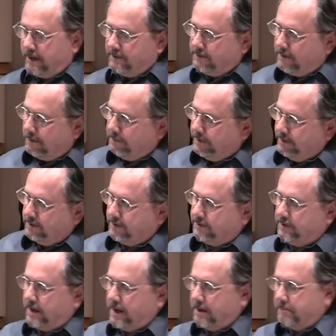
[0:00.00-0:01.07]
something to
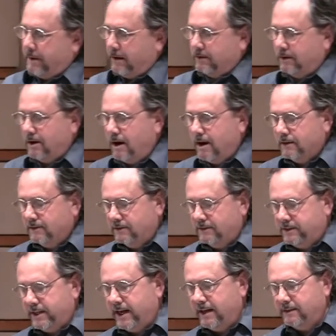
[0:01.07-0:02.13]
say about God's
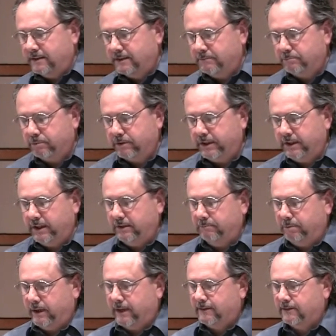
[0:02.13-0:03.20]
intent in bringing
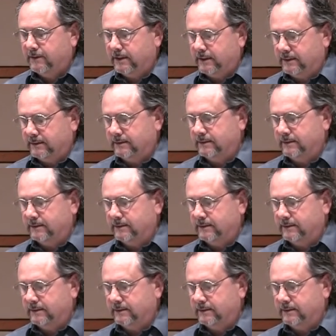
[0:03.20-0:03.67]
blessing